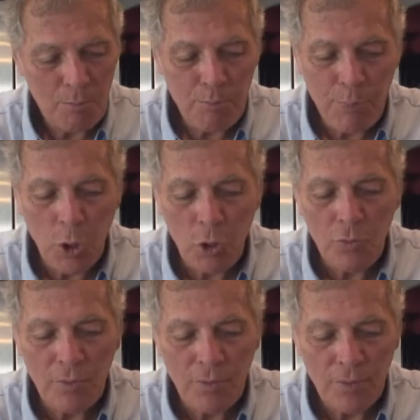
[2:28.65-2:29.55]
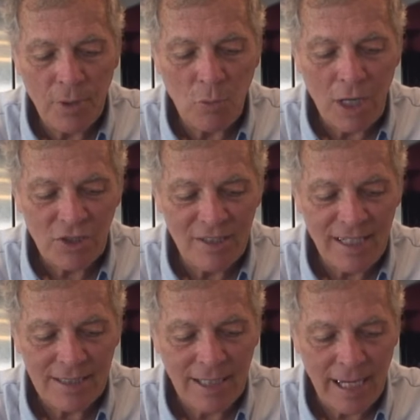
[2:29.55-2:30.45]
Putin, the Russian
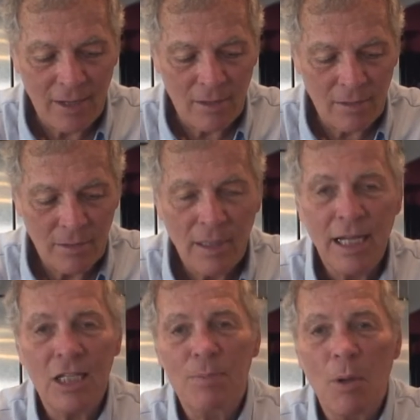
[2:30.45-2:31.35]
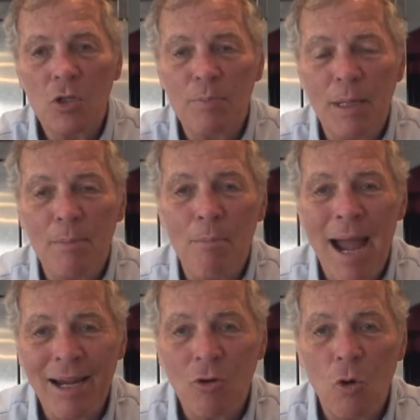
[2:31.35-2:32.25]
dictator, is supposed to be
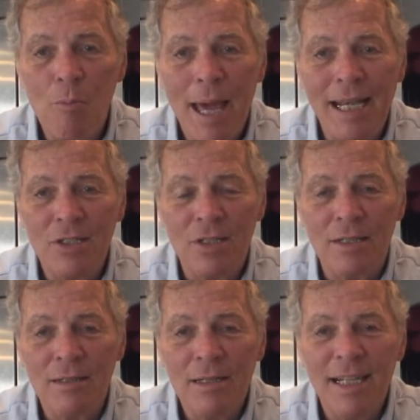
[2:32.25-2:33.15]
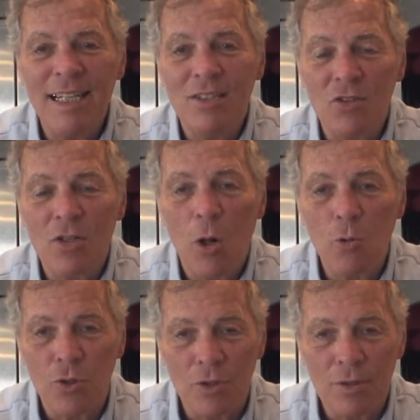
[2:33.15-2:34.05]
micromanaging his
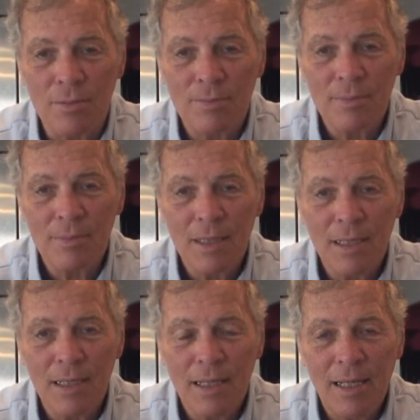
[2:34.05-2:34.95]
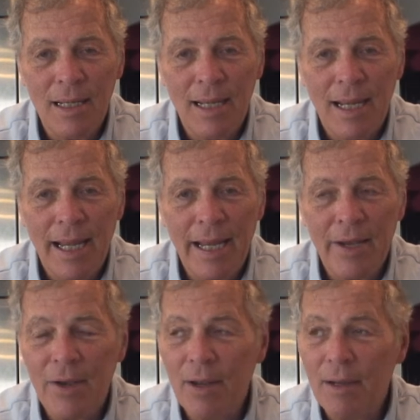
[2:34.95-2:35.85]
soldiers.
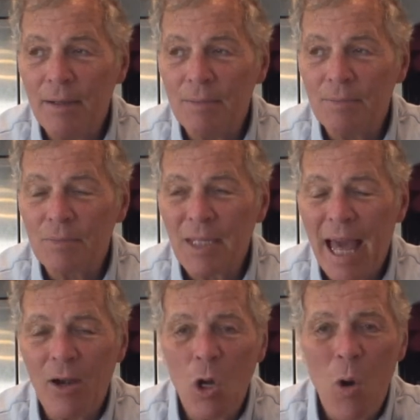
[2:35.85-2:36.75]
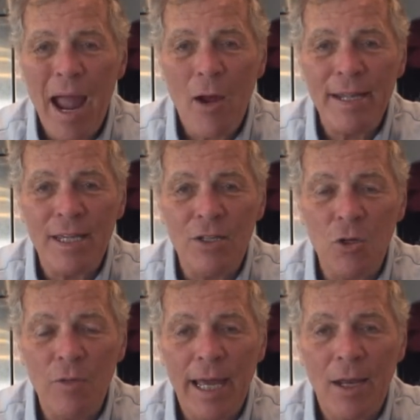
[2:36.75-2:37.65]
And I don't know how he could
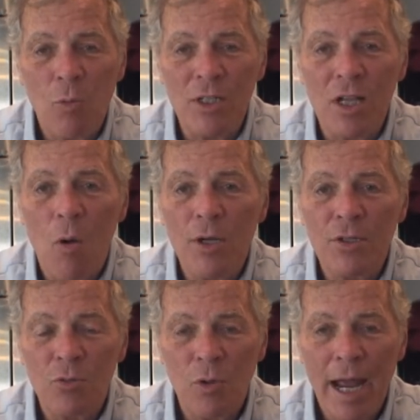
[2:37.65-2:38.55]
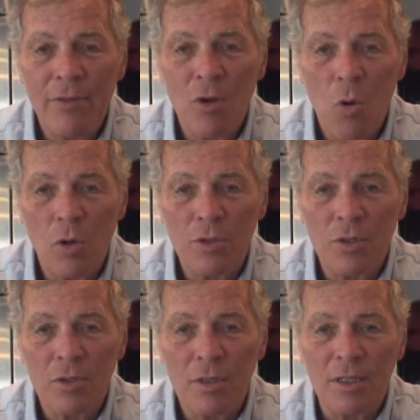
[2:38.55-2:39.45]
do that when he's always riding the
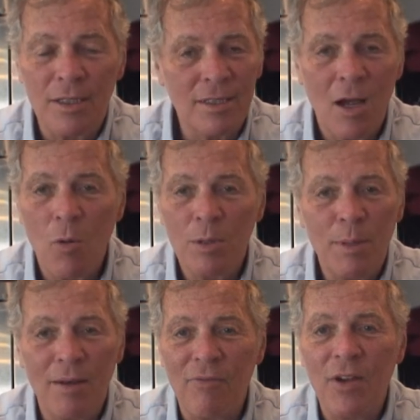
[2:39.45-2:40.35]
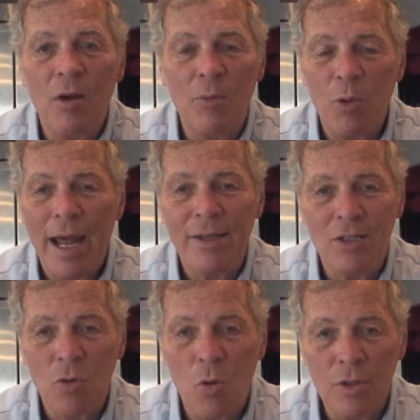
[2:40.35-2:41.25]
horses, because he's always been filmed riding
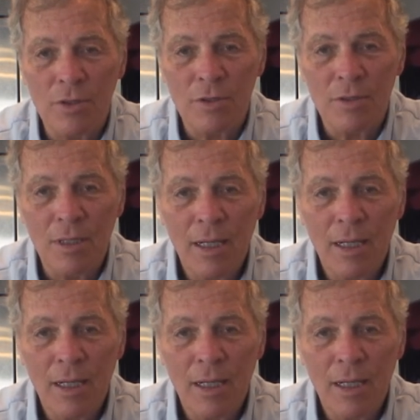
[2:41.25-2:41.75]
his horses,